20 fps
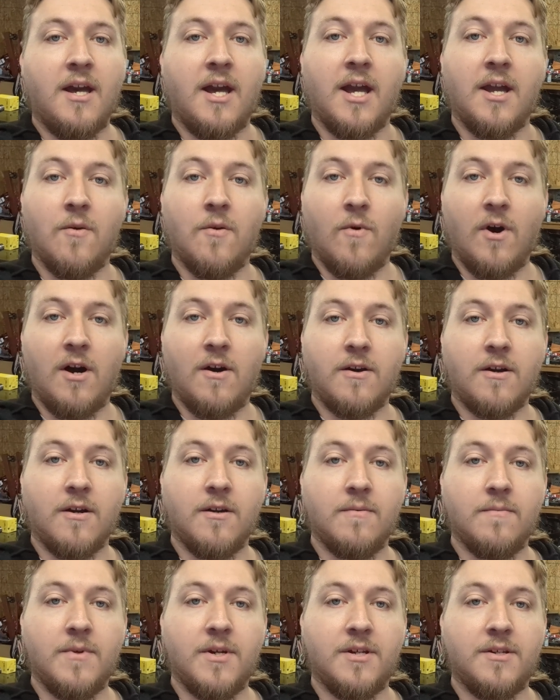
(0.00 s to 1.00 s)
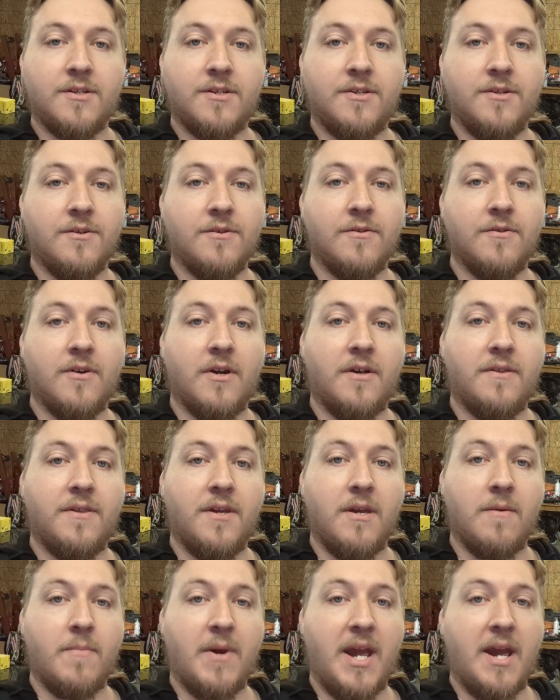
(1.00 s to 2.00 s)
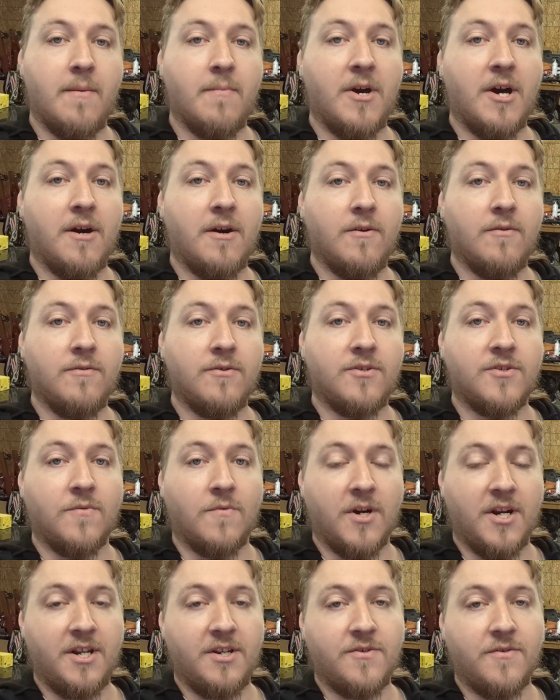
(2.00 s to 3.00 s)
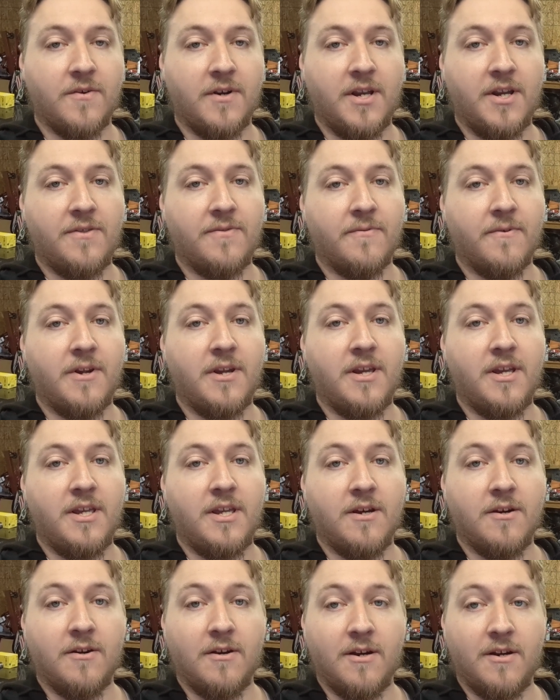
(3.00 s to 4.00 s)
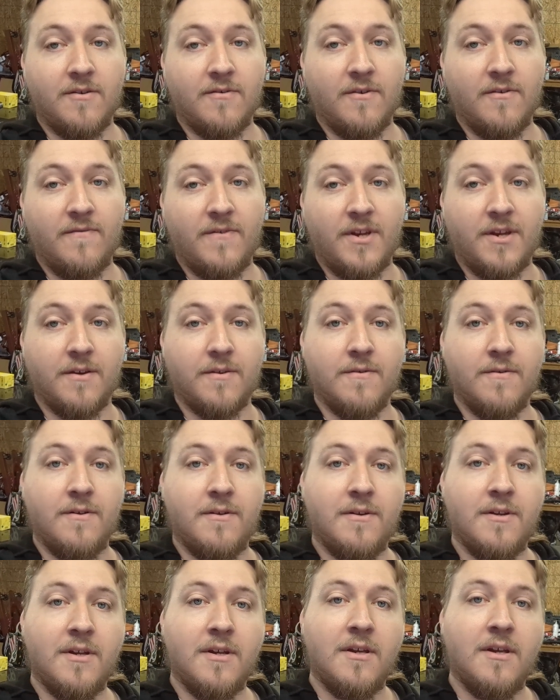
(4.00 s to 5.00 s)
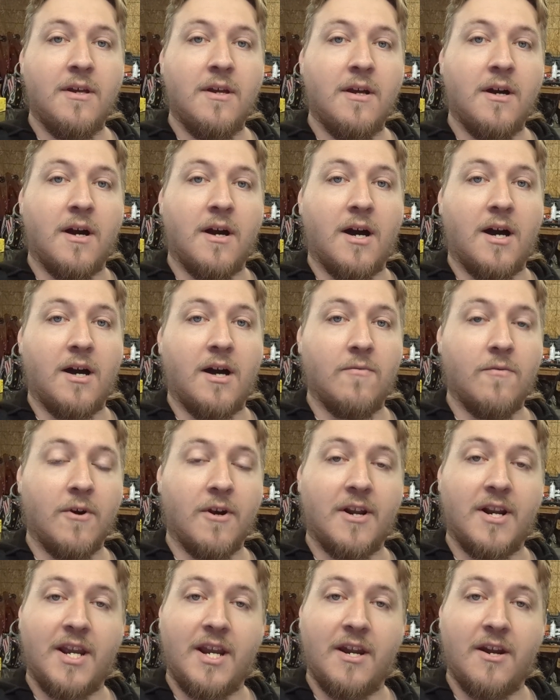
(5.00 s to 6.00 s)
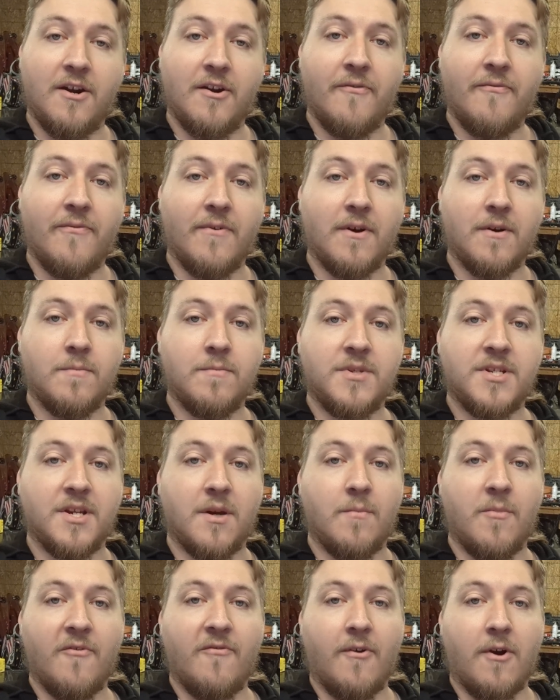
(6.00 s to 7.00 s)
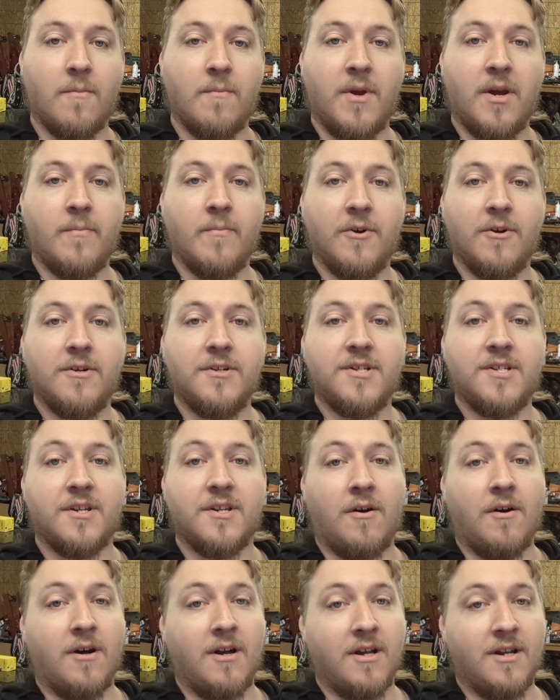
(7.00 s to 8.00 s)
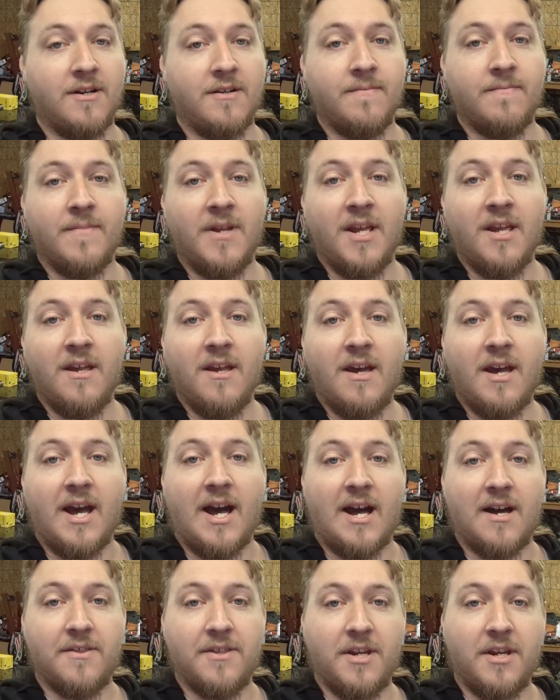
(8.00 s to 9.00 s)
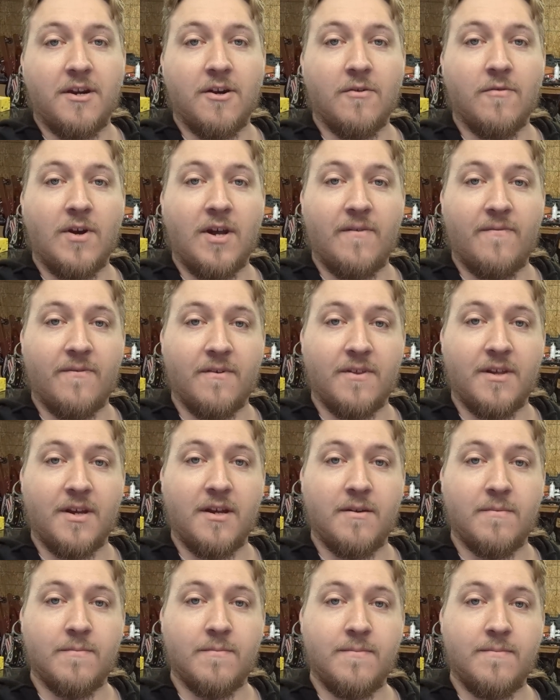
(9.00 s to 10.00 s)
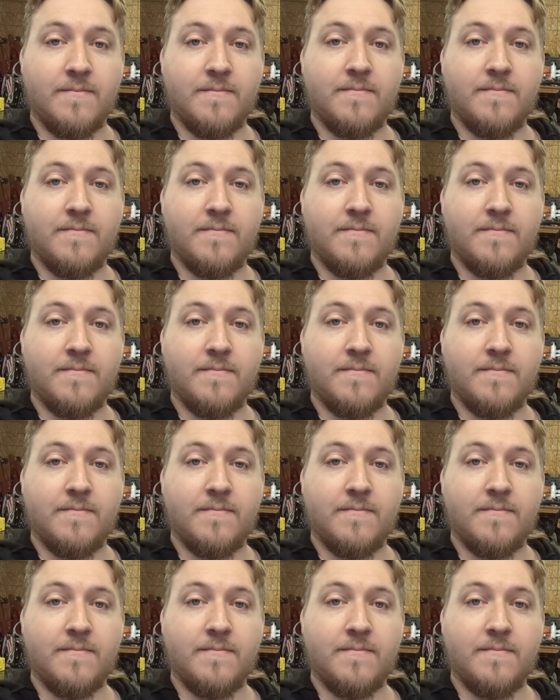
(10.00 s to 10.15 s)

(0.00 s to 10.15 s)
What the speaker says: and welcome to the BAMO 2023 year-end review. We're going to hear from some of our members on how the year went for them.